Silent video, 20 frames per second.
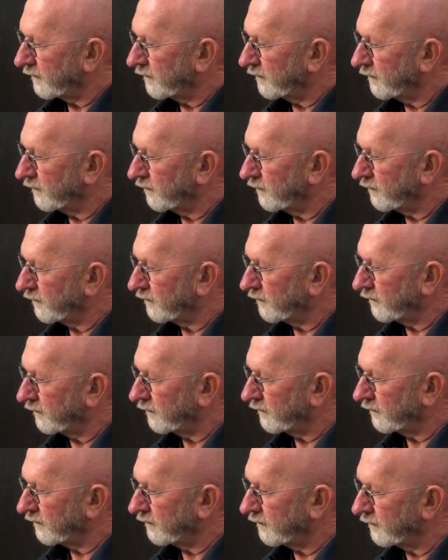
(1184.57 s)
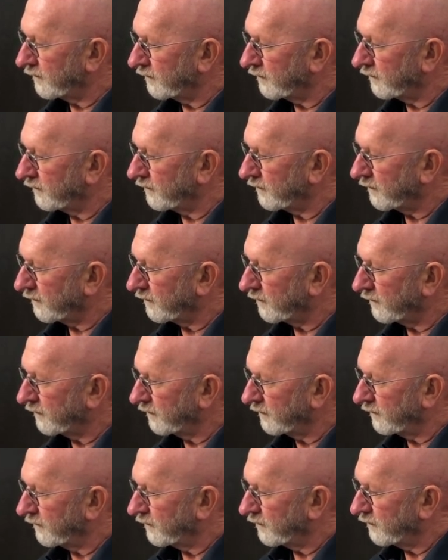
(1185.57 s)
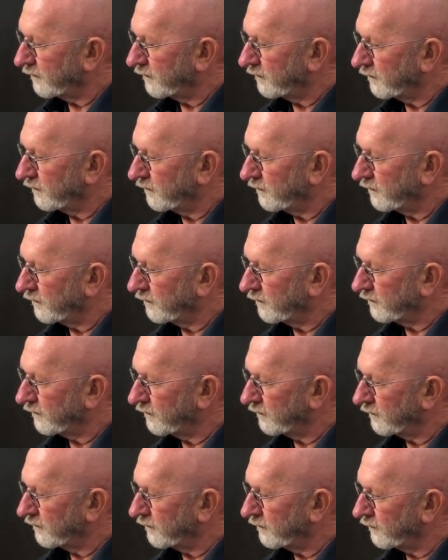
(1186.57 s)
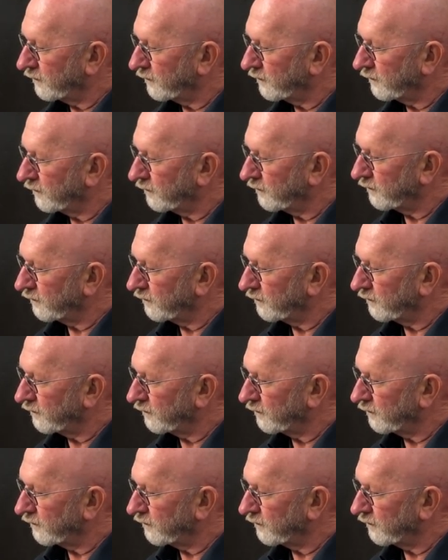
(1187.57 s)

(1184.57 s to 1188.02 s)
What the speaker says: [no speech]